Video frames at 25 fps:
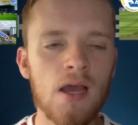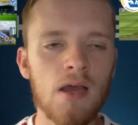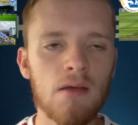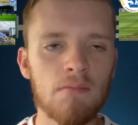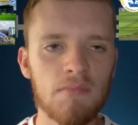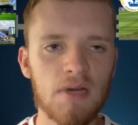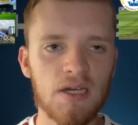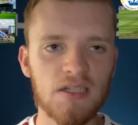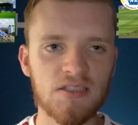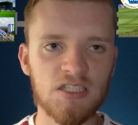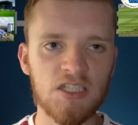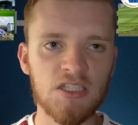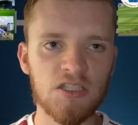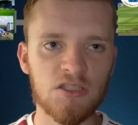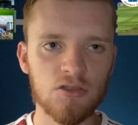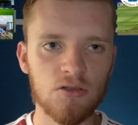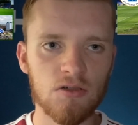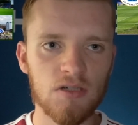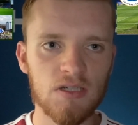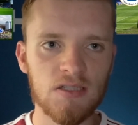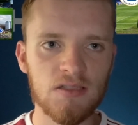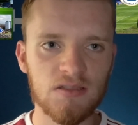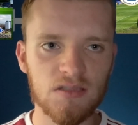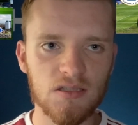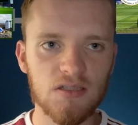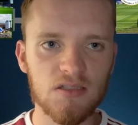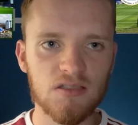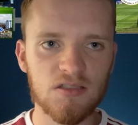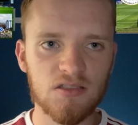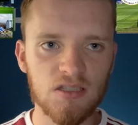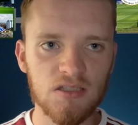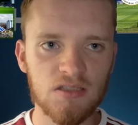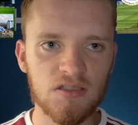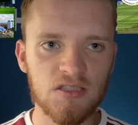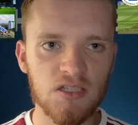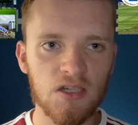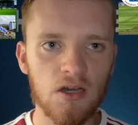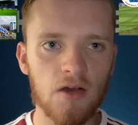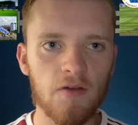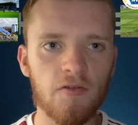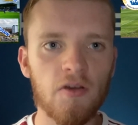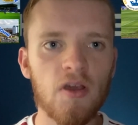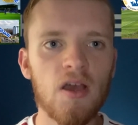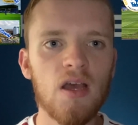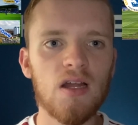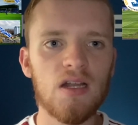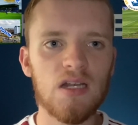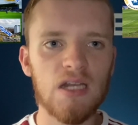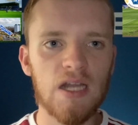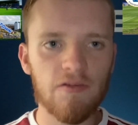Matty joined City of
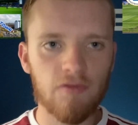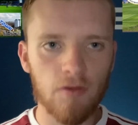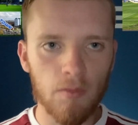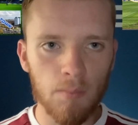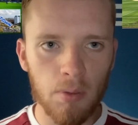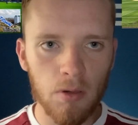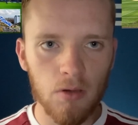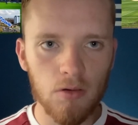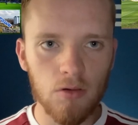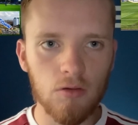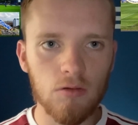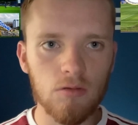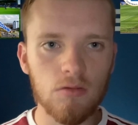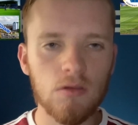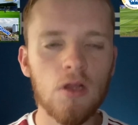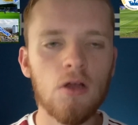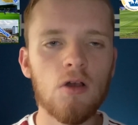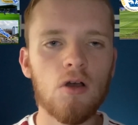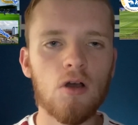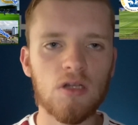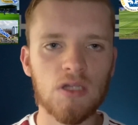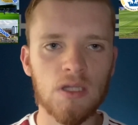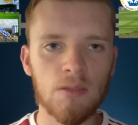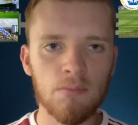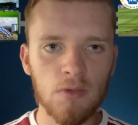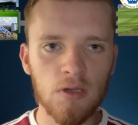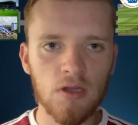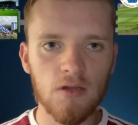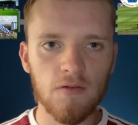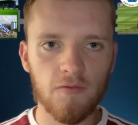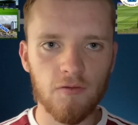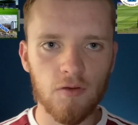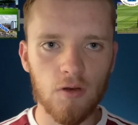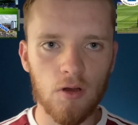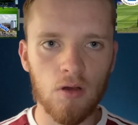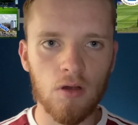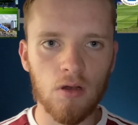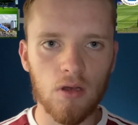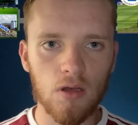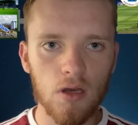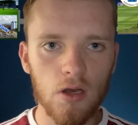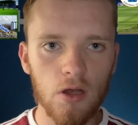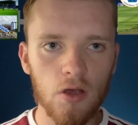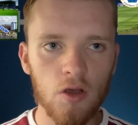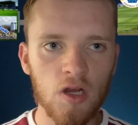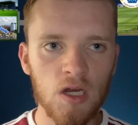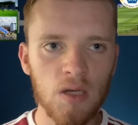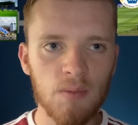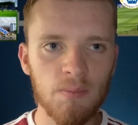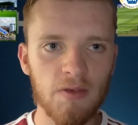Liverpool on a month-long
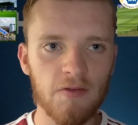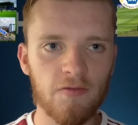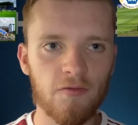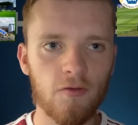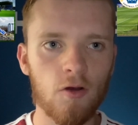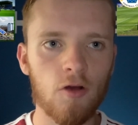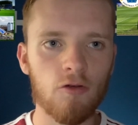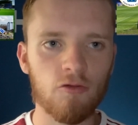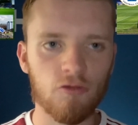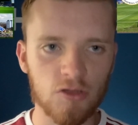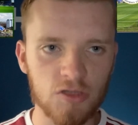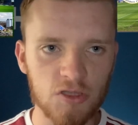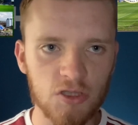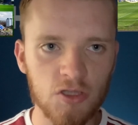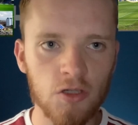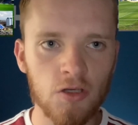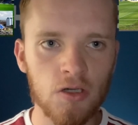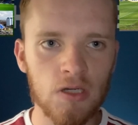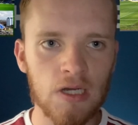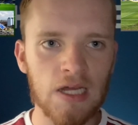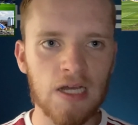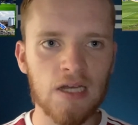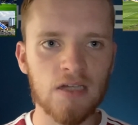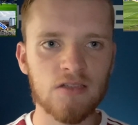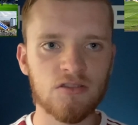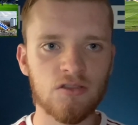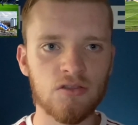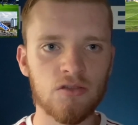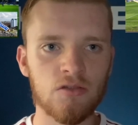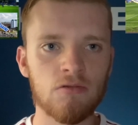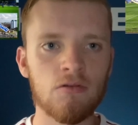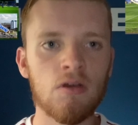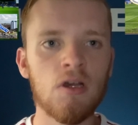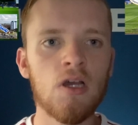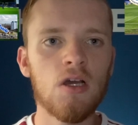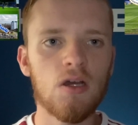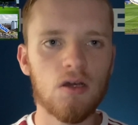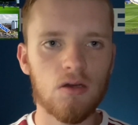loan before returning to